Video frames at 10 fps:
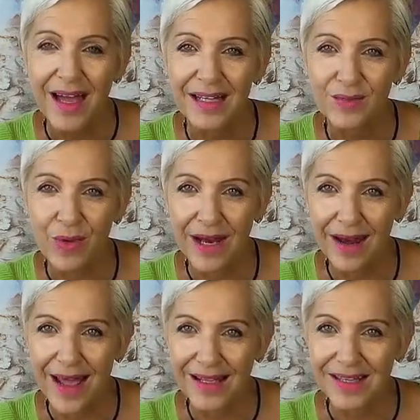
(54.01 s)
as
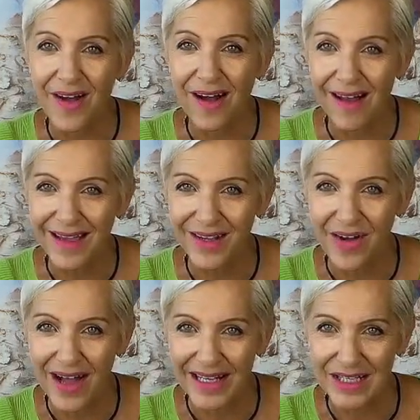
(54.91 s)
well as higher
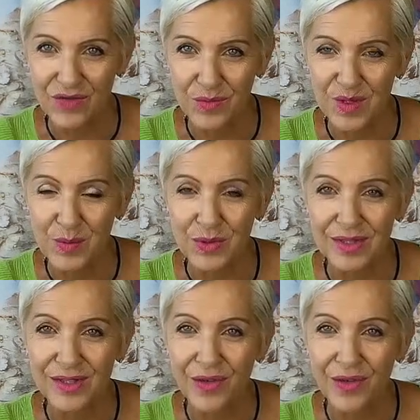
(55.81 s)
guidance from spirit.